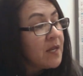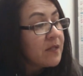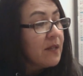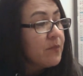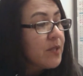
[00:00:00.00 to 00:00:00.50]

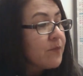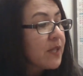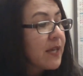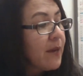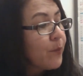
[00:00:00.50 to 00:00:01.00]
Sometimes
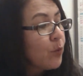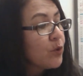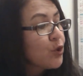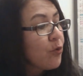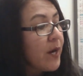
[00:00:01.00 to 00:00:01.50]
a camper
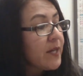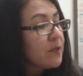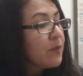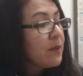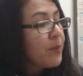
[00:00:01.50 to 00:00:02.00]
will try
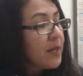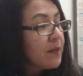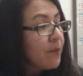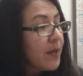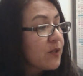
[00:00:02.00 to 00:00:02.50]
to be
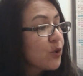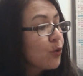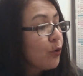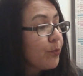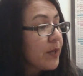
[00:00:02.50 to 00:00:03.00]
bitten by a
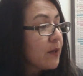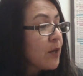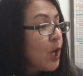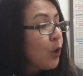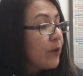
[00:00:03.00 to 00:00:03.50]

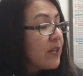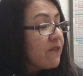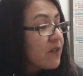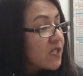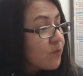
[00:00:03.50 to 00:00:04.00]
scorpion or
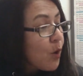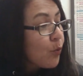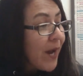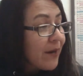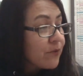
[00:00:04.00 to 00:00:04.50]
even a
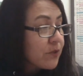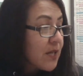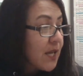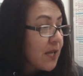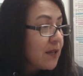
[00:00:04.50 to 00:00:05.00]
small
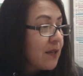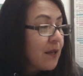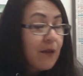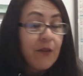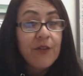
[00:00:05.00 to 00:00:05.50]
rattlesnake.
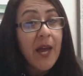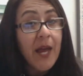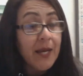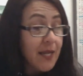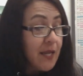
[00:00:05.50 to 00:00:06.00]

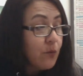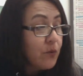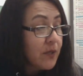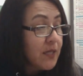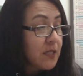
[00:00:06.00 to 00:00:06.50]
Then he
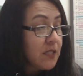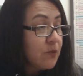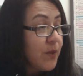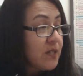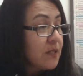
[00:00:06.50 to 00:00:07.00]
will get to
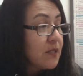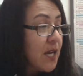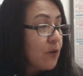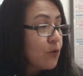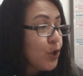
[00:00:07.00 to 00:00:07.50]
spend a
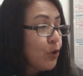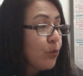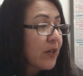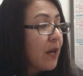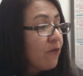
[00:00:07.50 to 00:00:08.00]
day or 2
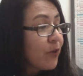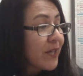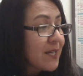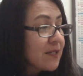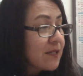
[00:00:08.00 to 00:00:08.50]

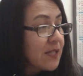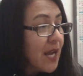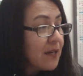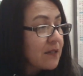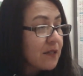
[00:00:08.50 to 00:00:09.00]
recovering in his
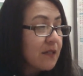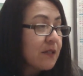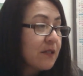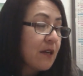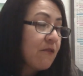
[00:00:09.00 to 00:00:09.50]
tent
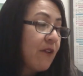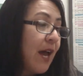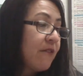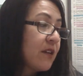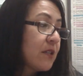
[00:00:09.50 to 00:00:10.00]
instead of
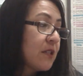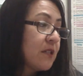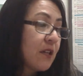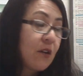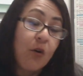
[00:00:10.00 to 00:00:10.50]
having to
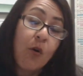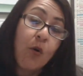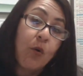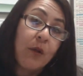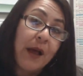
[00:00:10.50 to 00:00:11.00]
dig a
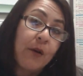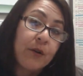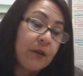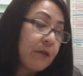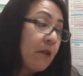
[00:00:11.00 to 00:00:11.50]
hole out
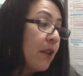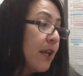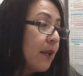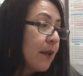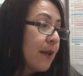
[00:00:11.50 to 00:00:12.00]
on the
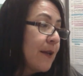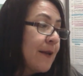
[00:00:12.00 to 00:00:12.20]
lake.